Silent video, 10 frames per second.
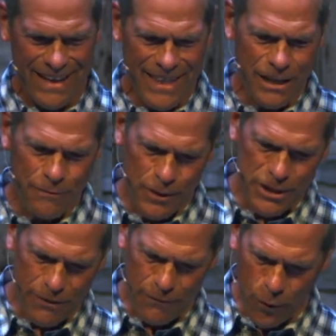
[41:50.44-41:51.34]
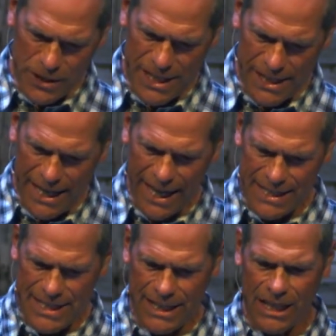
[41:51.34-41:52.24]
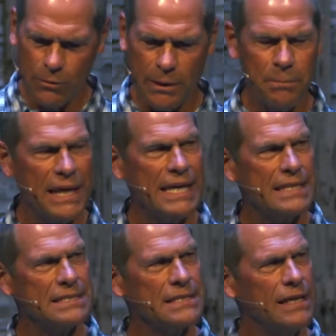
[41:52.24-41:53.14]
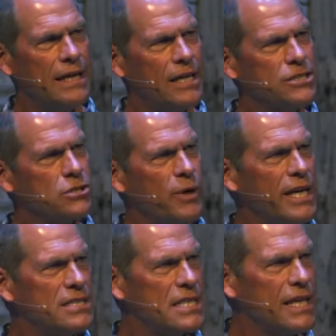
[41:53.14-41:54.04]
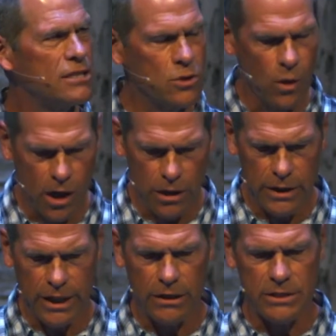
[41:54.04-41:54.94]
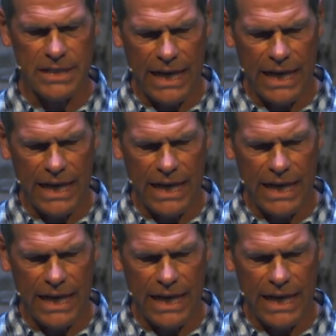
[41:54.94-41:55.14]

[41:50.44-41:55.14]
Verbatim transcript: Then in verse fourteen and eighteen, he repeats a strange thing to our ears.